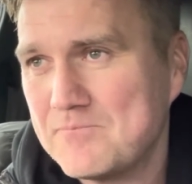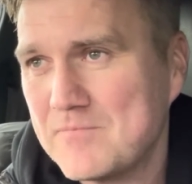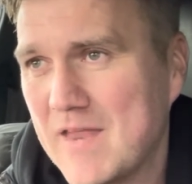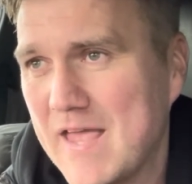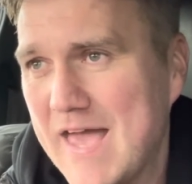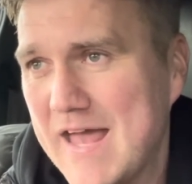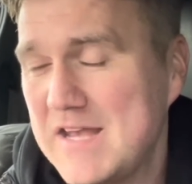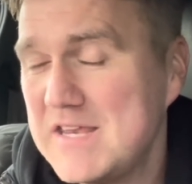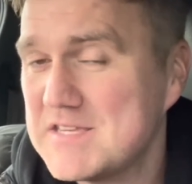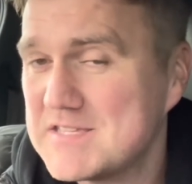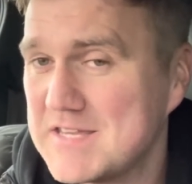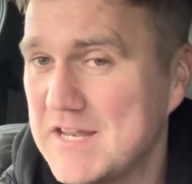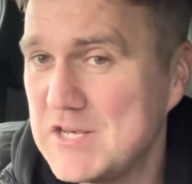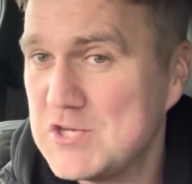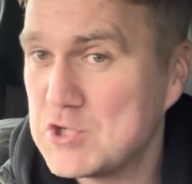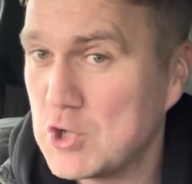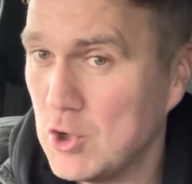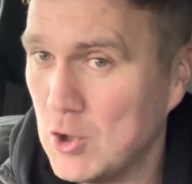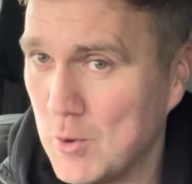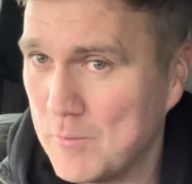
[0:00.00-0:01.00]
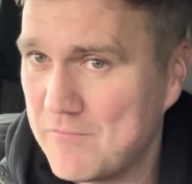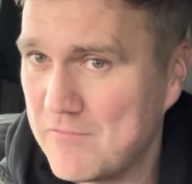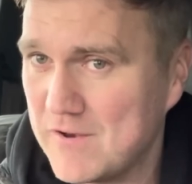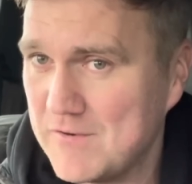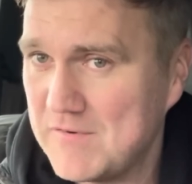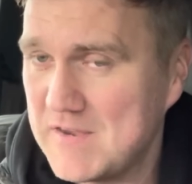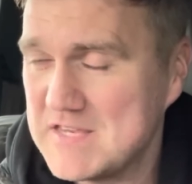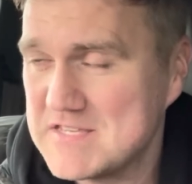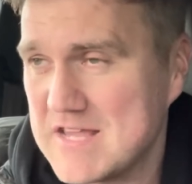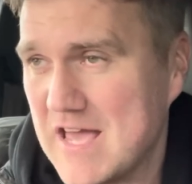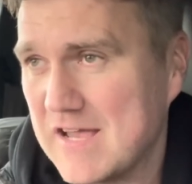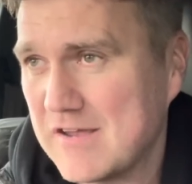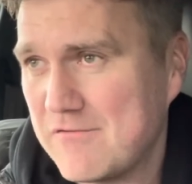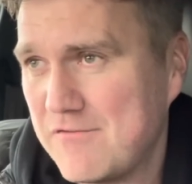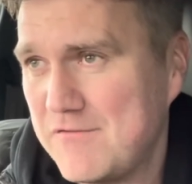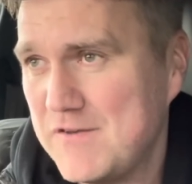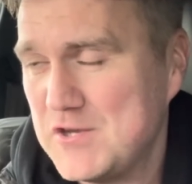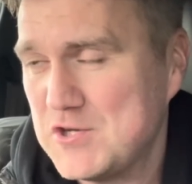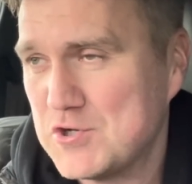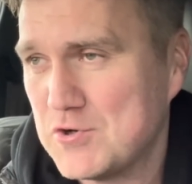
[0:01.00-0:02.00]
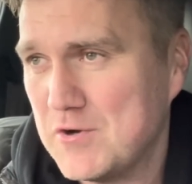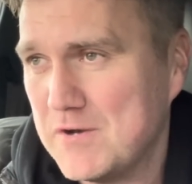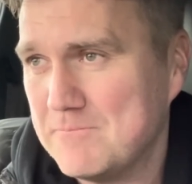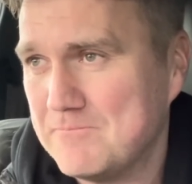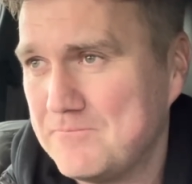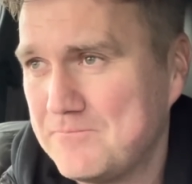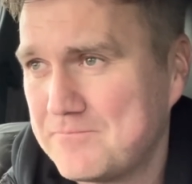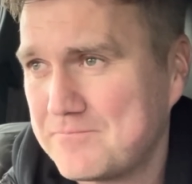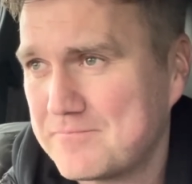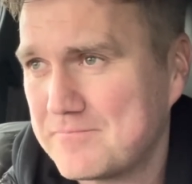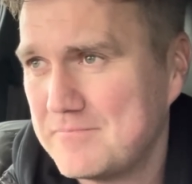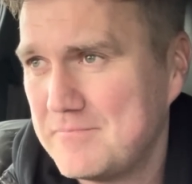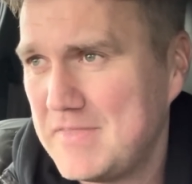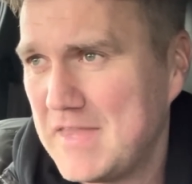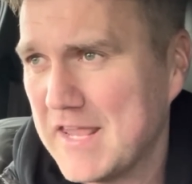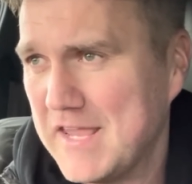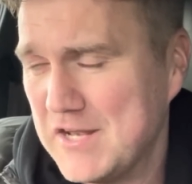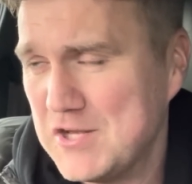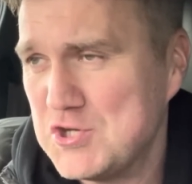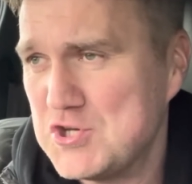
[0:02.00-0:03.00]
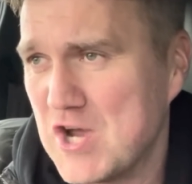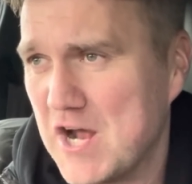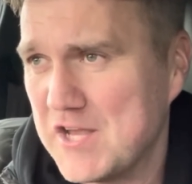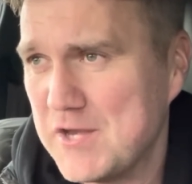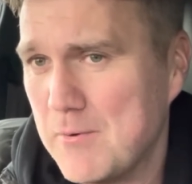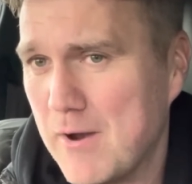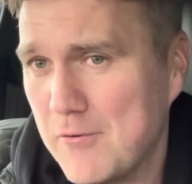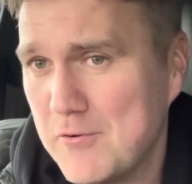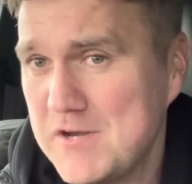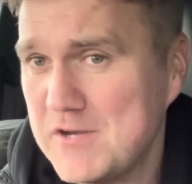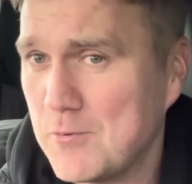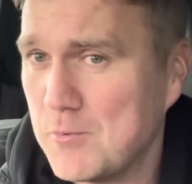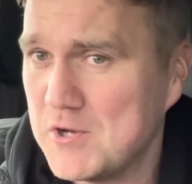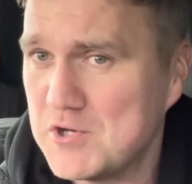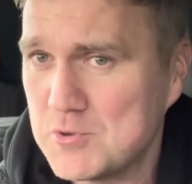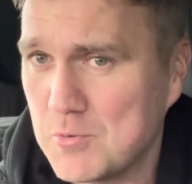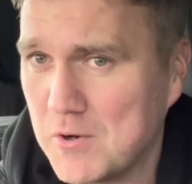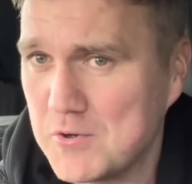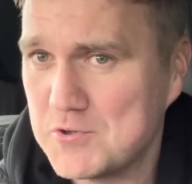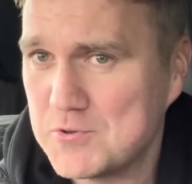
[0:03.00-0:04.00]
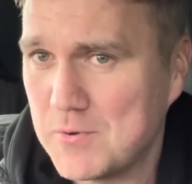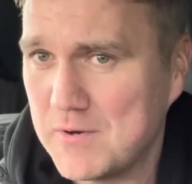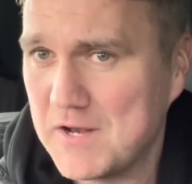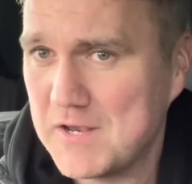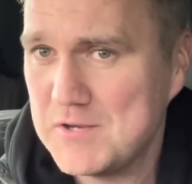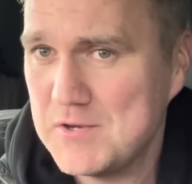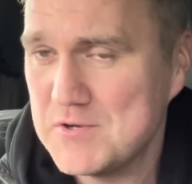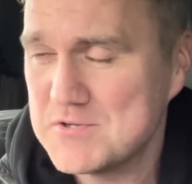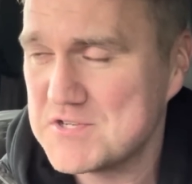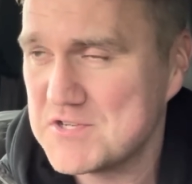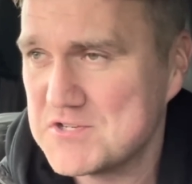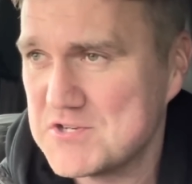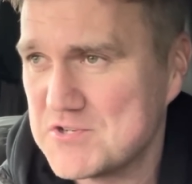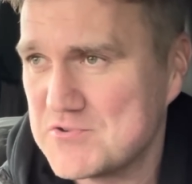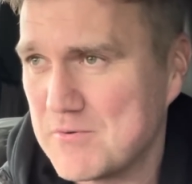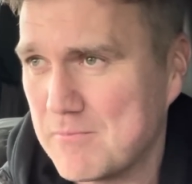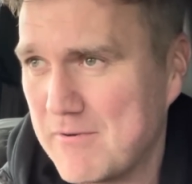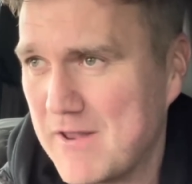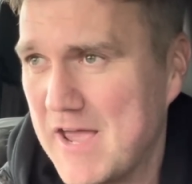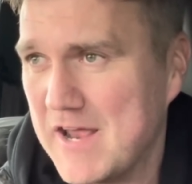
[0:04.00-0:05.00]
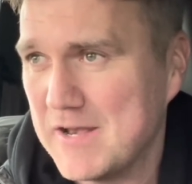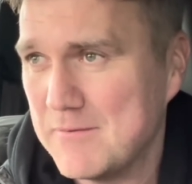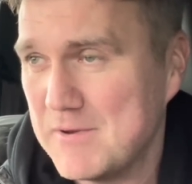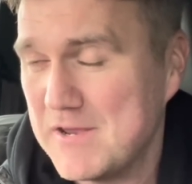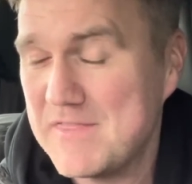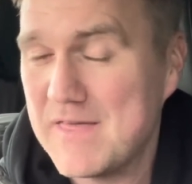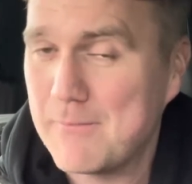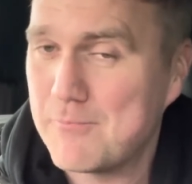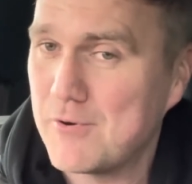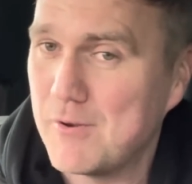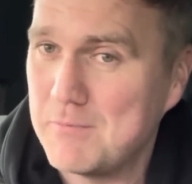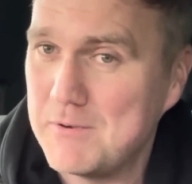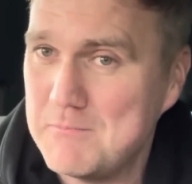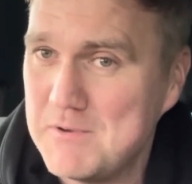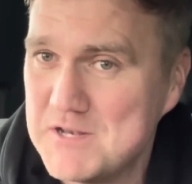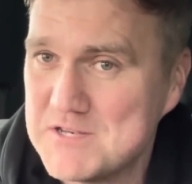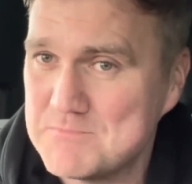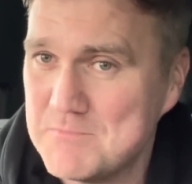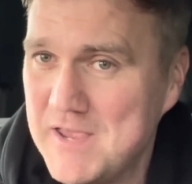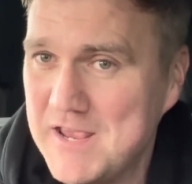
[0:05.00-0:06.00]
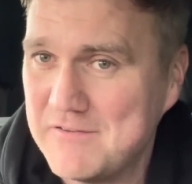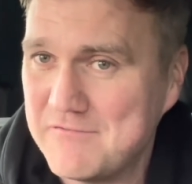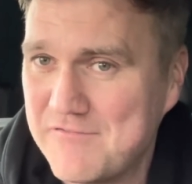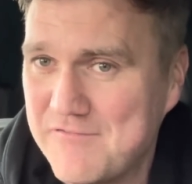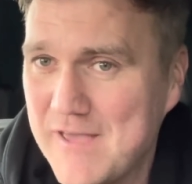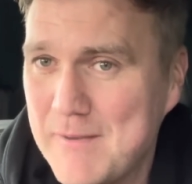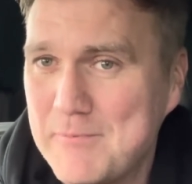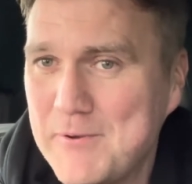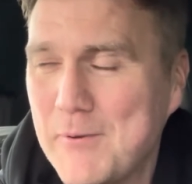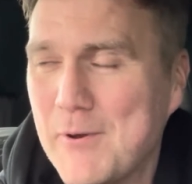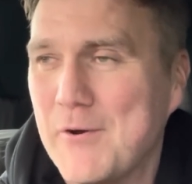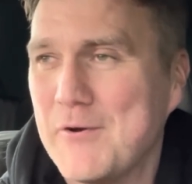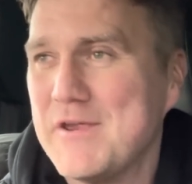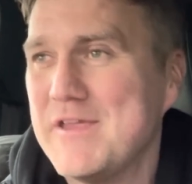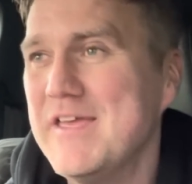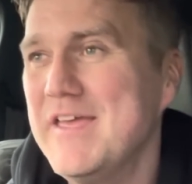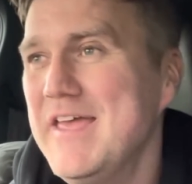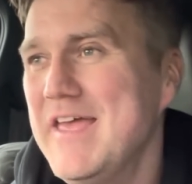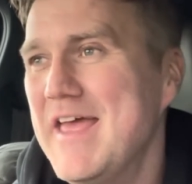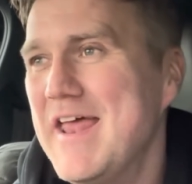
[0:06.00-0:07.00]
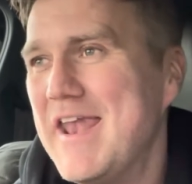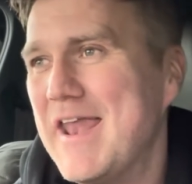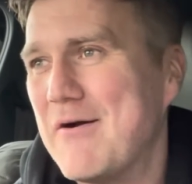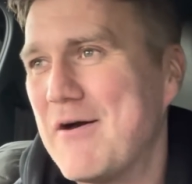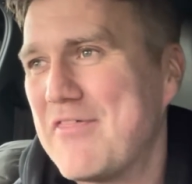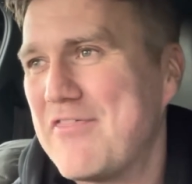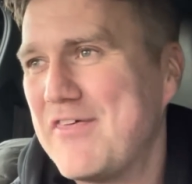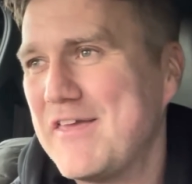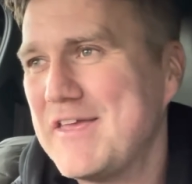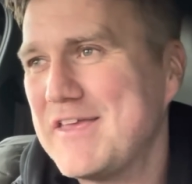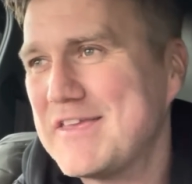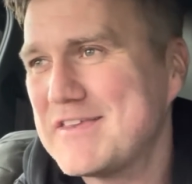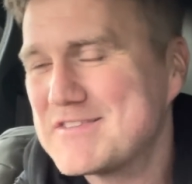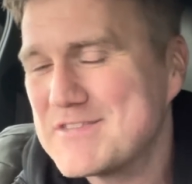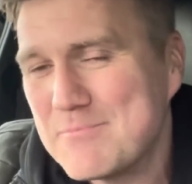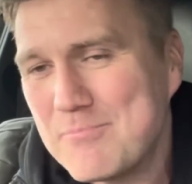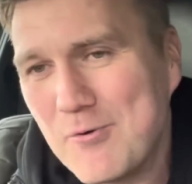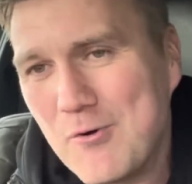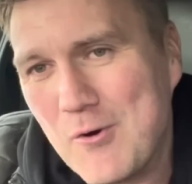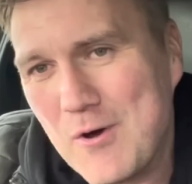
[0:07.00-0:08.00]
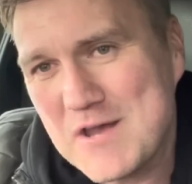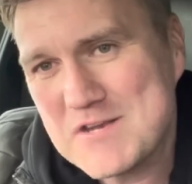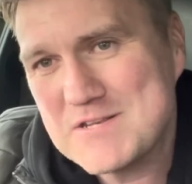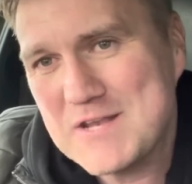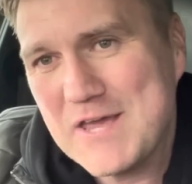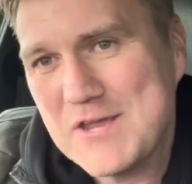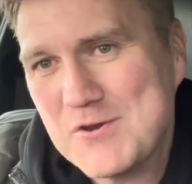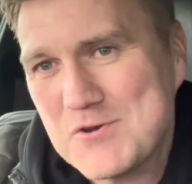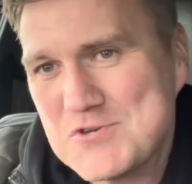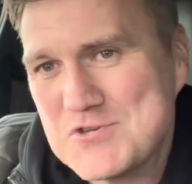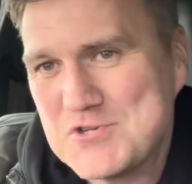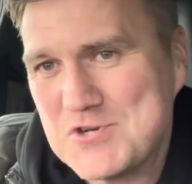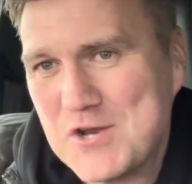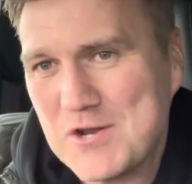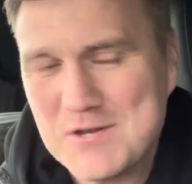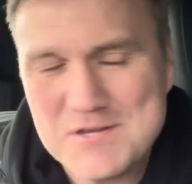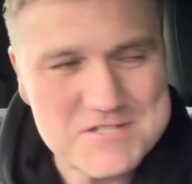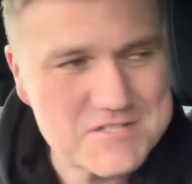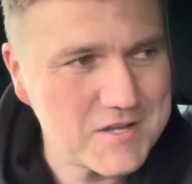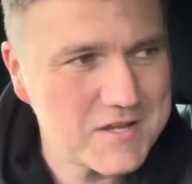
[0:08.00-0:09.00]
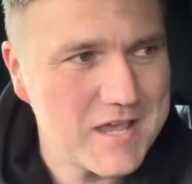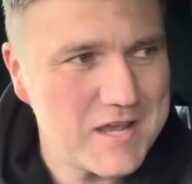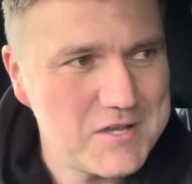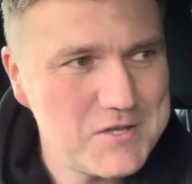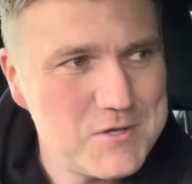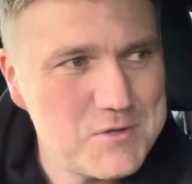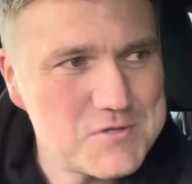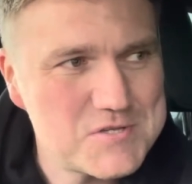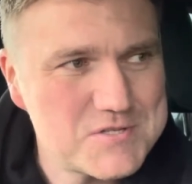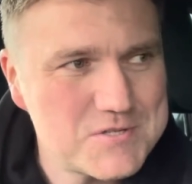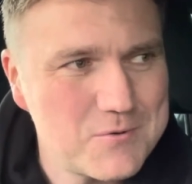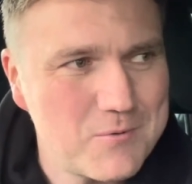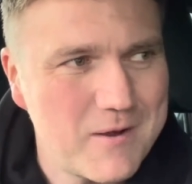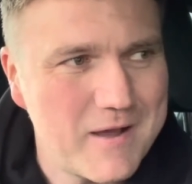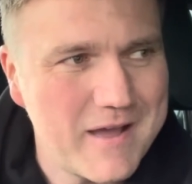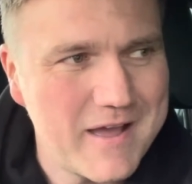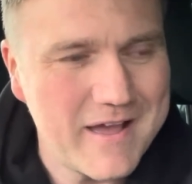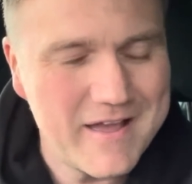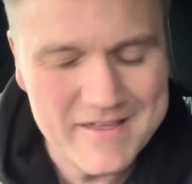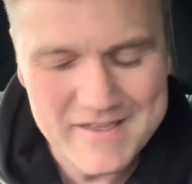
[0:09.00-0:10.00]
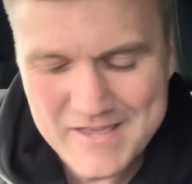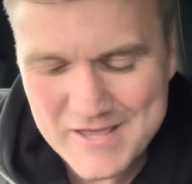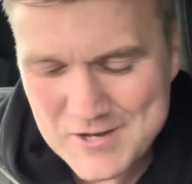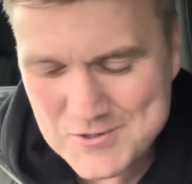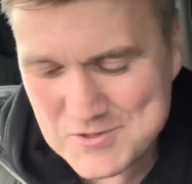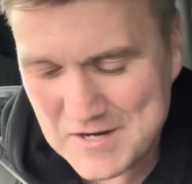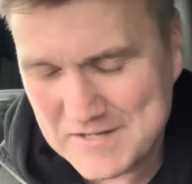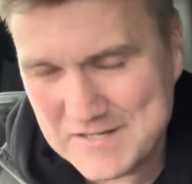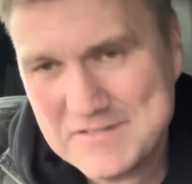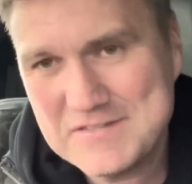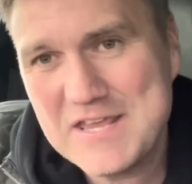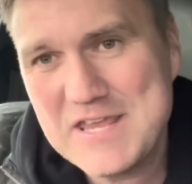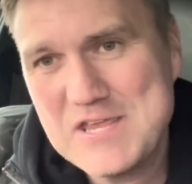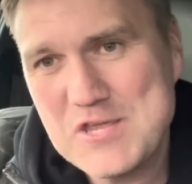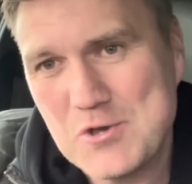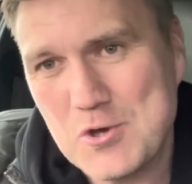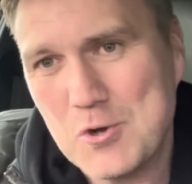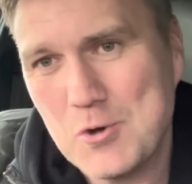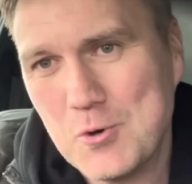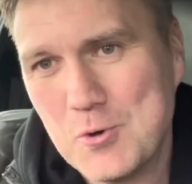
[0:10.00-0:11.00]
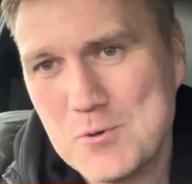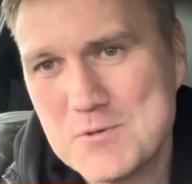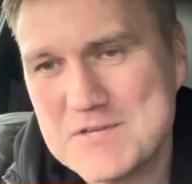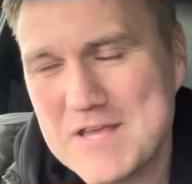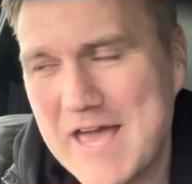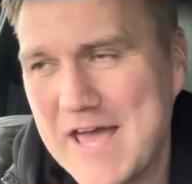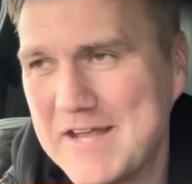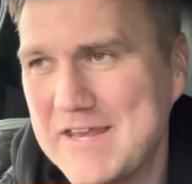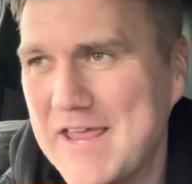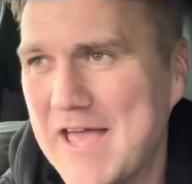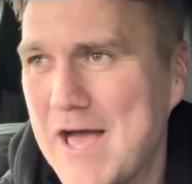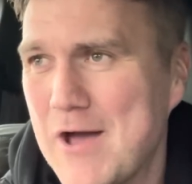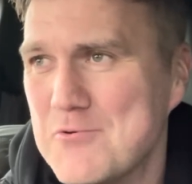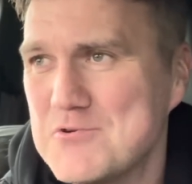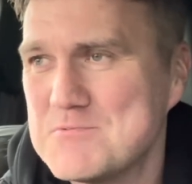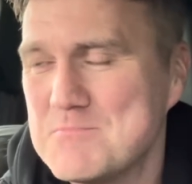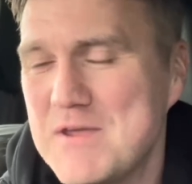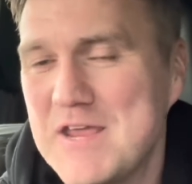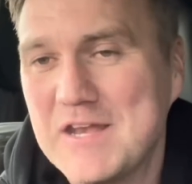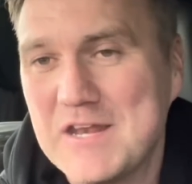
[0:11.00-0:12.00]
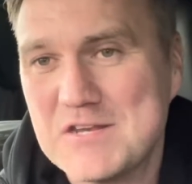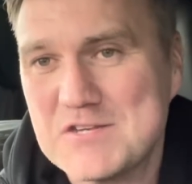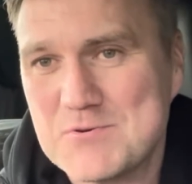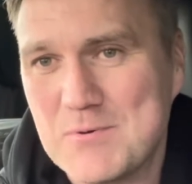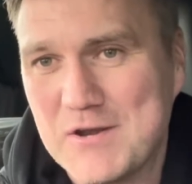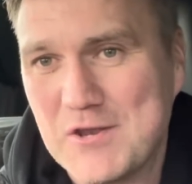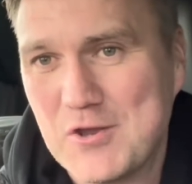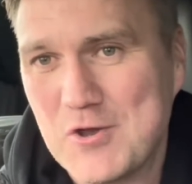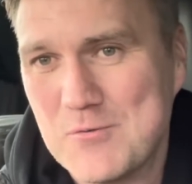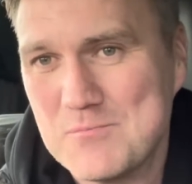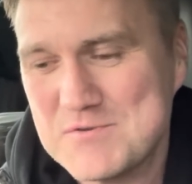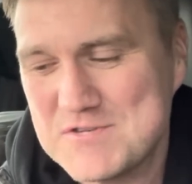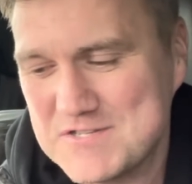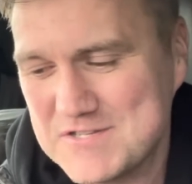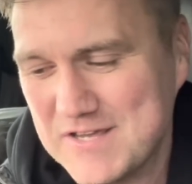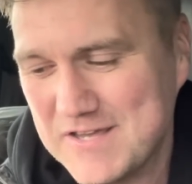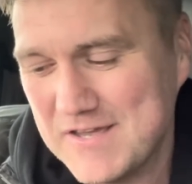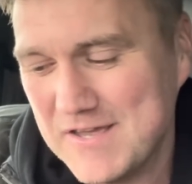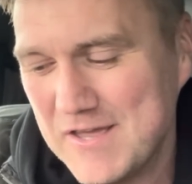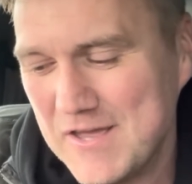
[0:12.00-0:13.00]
Eddie said he's hopeful of Isak featuring in January, to which one Twitter users just replied to me, that probably means mid-February. I think supporters like us journalists are getting used to trying to decode Eddie Howe's meanings when it comes to